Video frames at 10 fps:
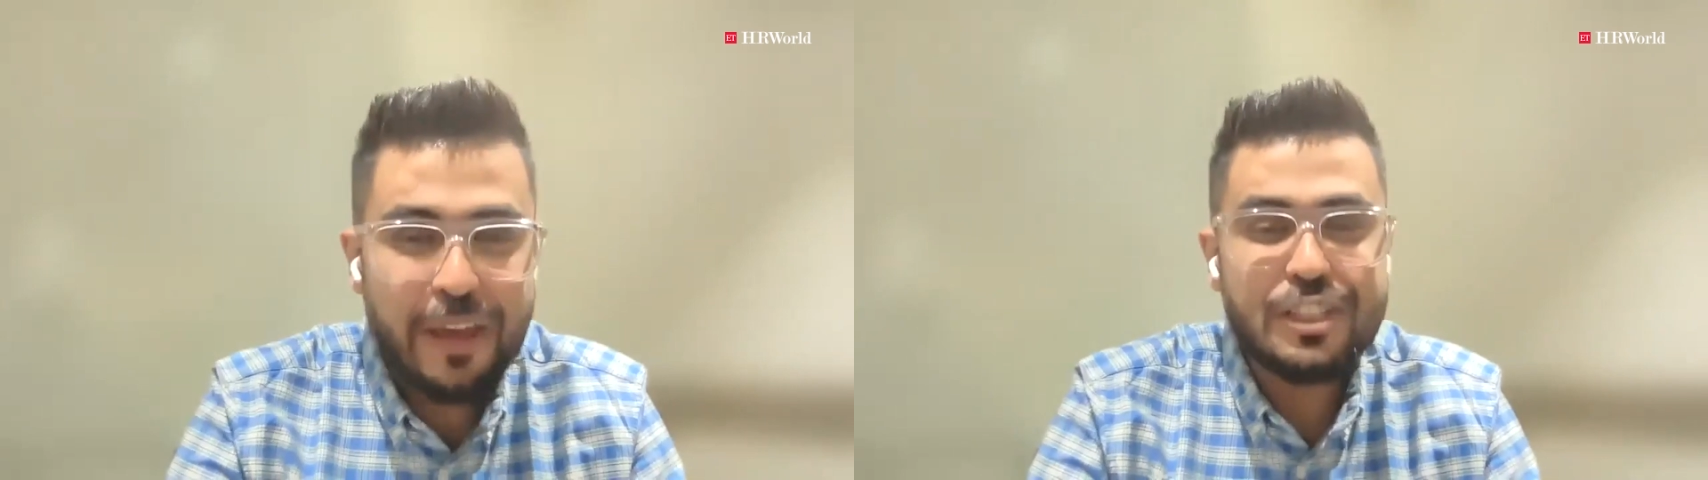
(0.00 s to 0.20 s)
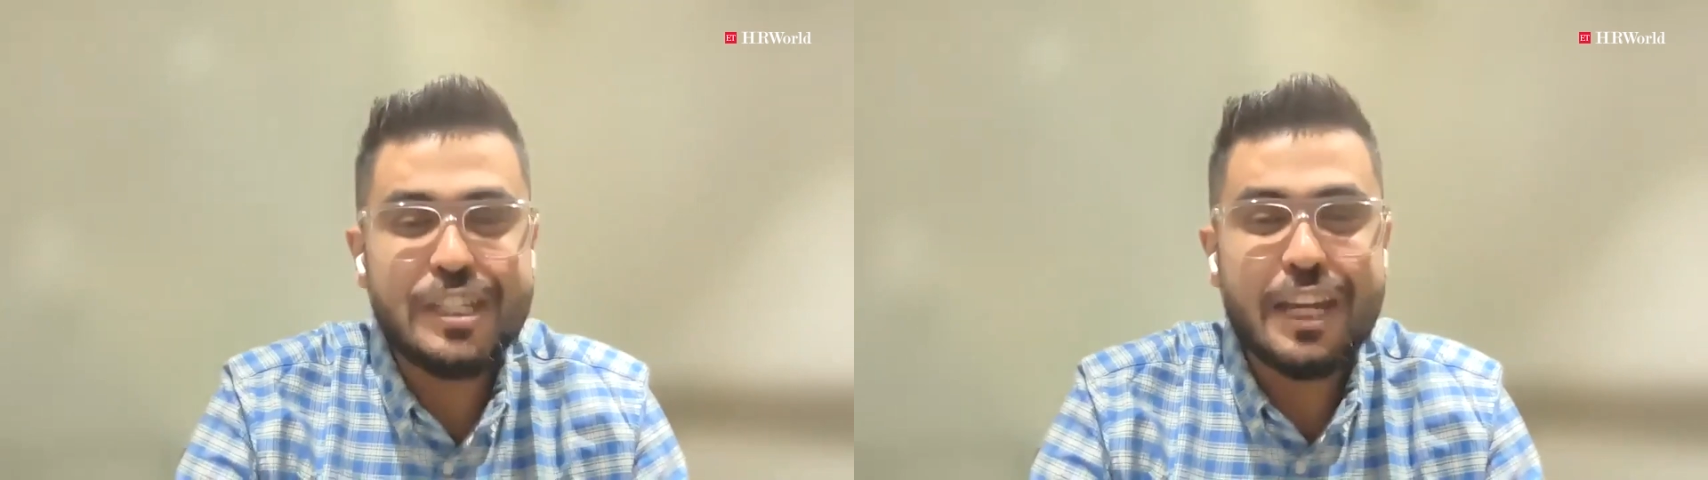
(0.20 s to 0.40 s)

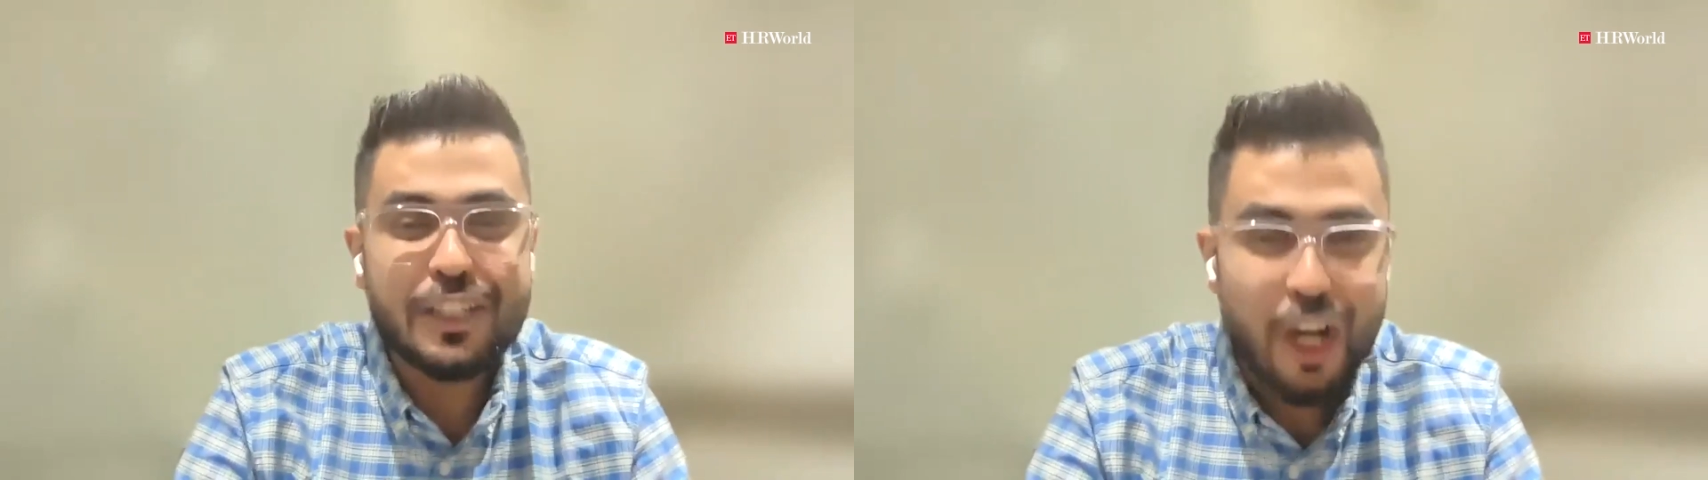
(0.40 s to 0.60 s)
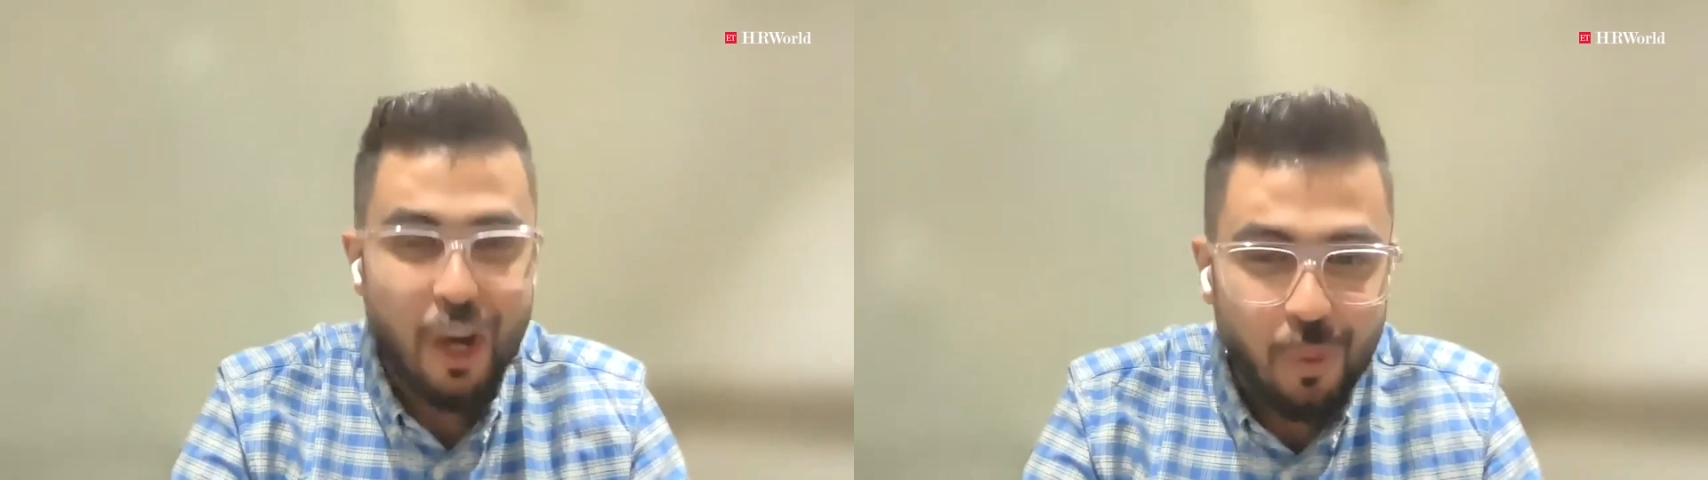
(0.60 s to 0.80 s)

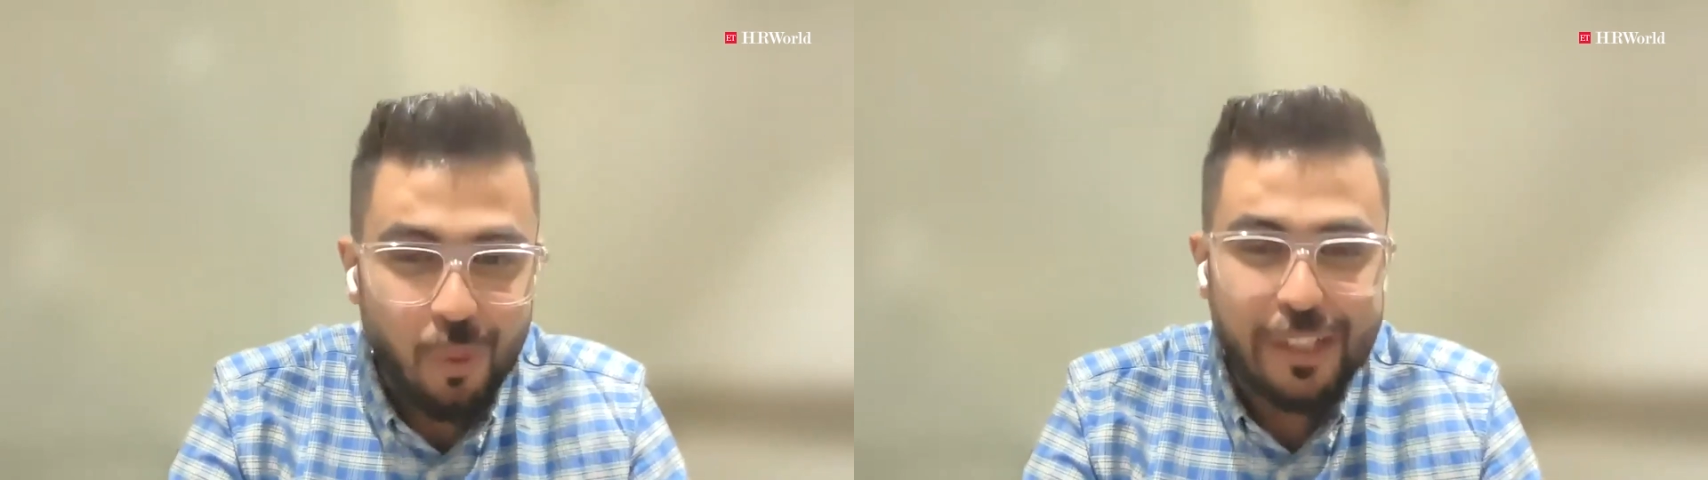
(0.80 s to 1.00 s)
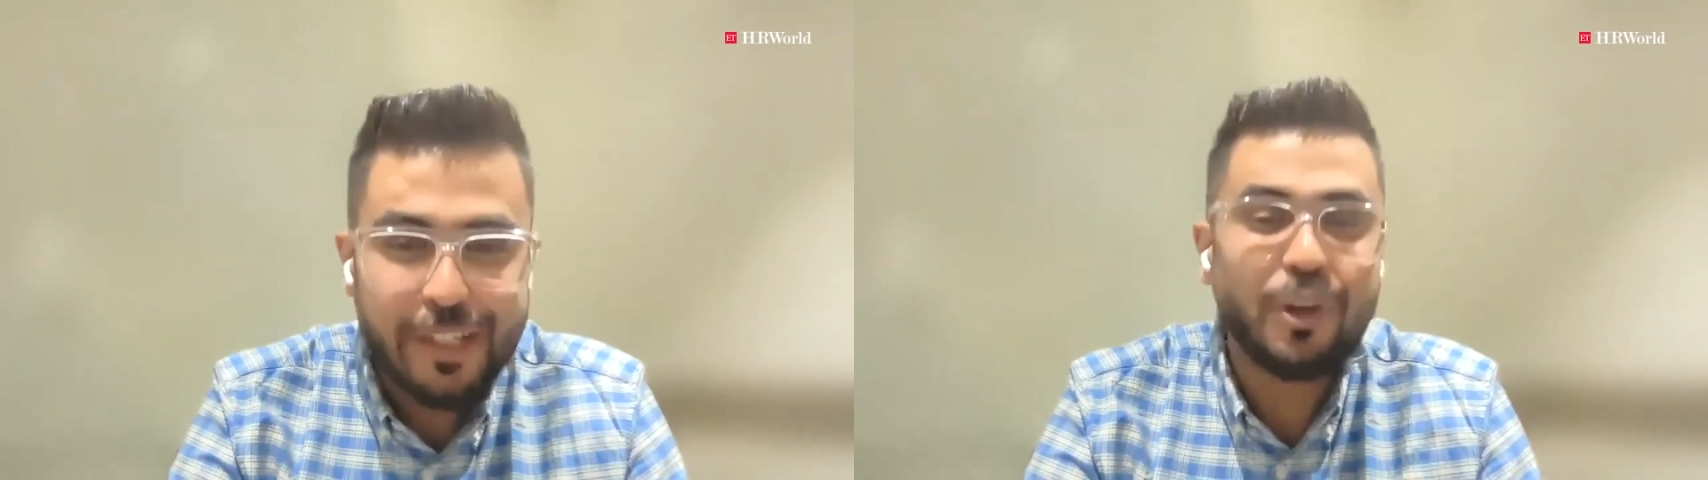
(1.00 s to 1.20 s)
ETHR
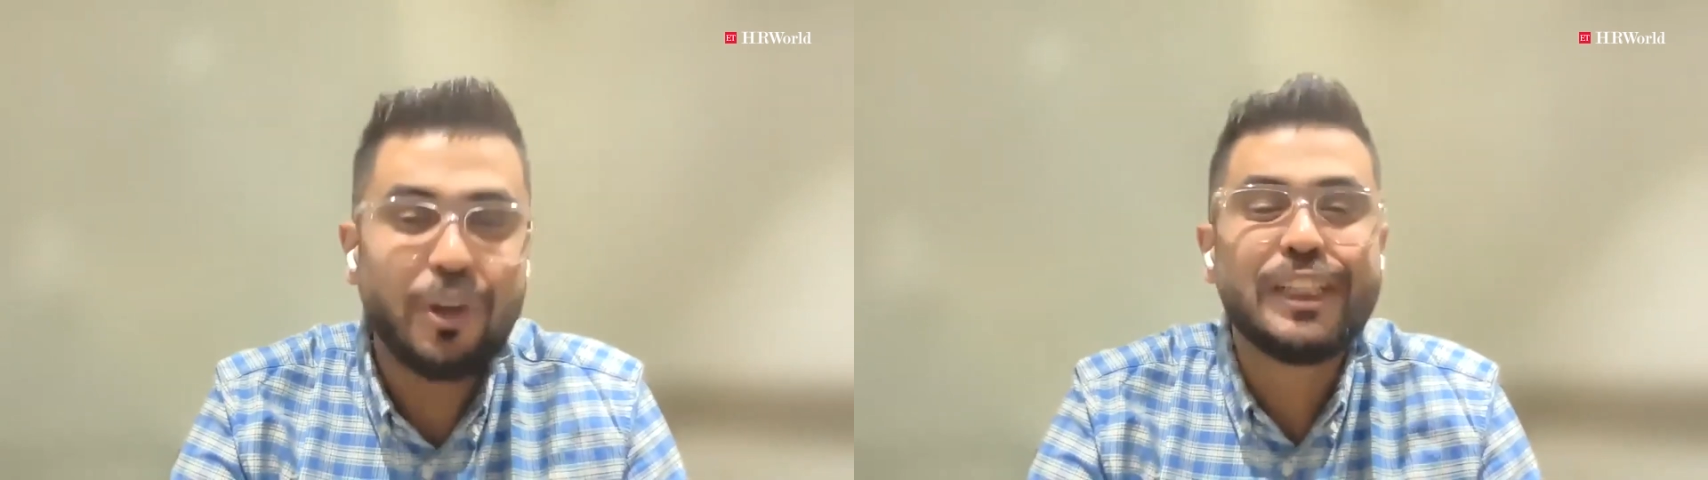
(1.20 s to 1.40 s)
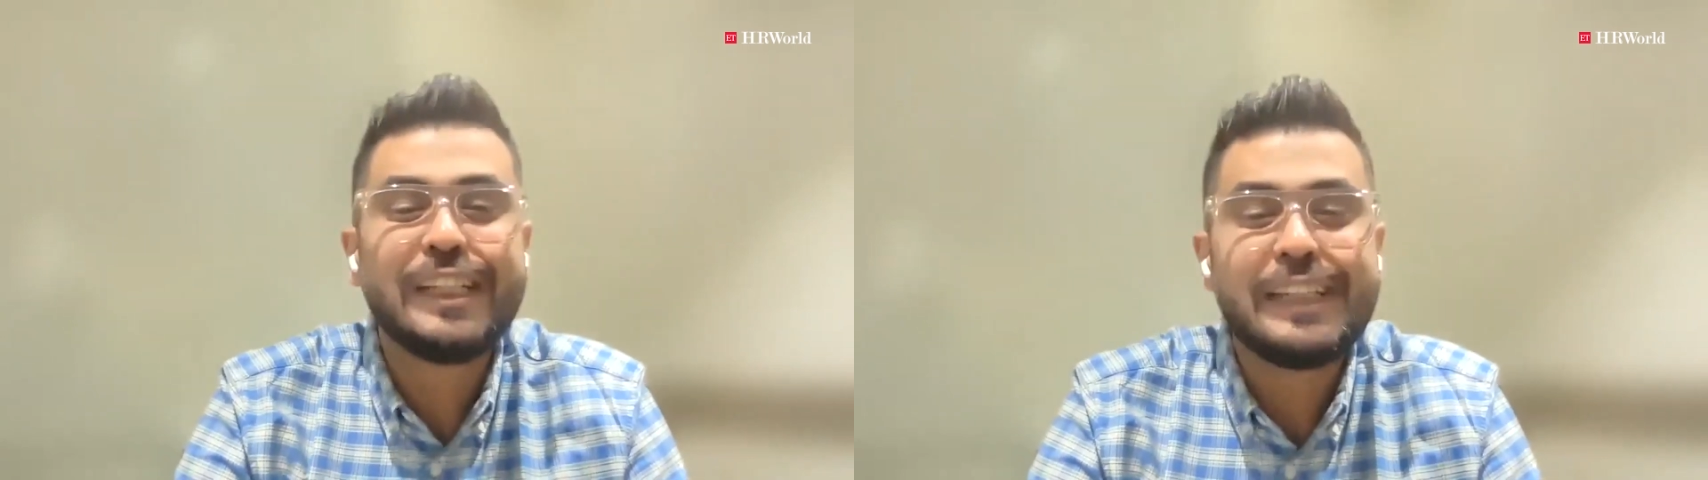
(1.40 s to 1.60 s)
World
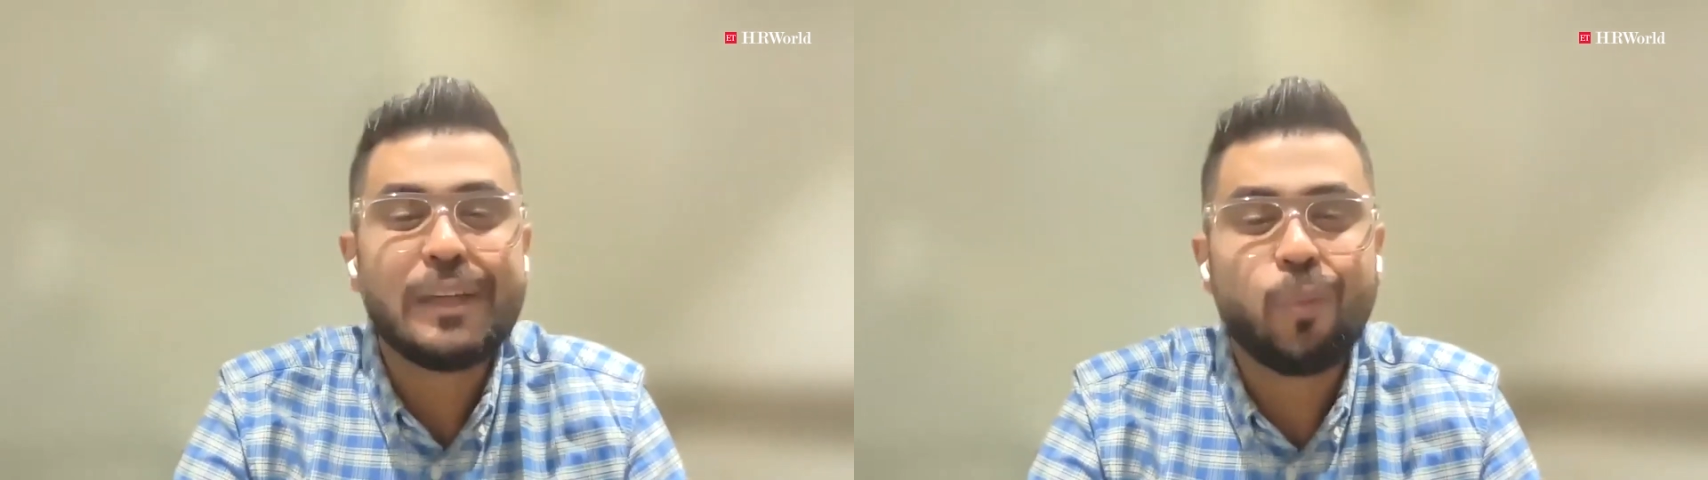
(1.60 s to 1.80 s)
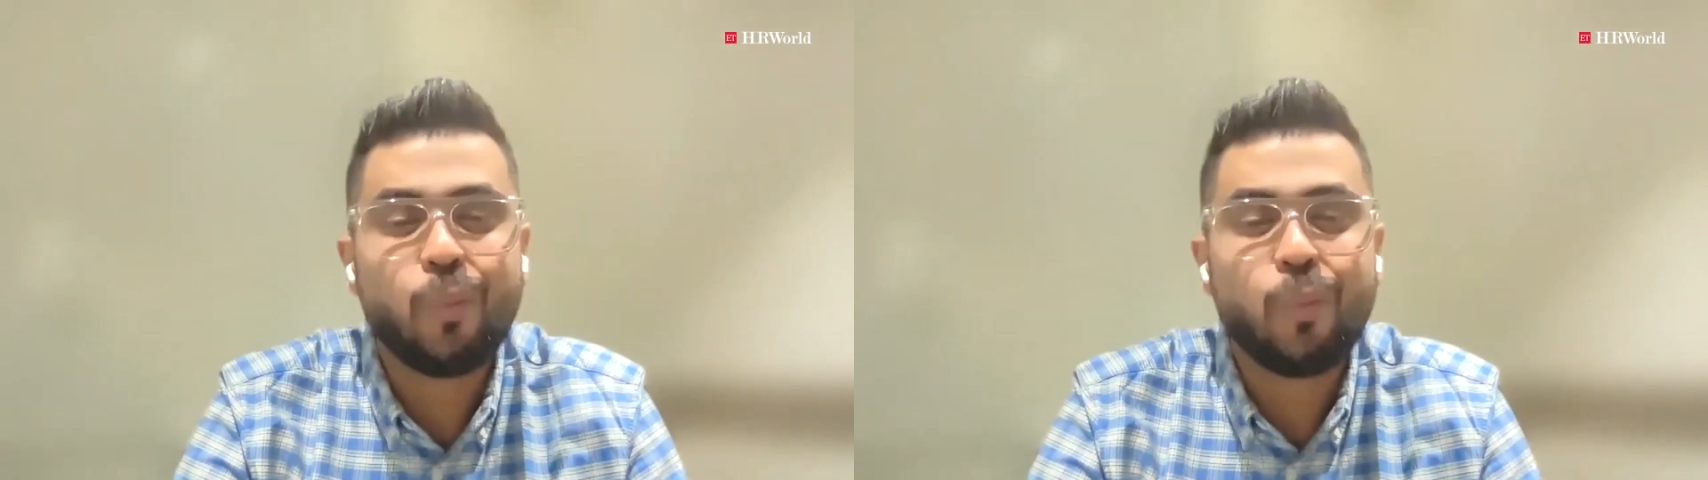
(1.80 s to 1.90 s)
Emerging Leader,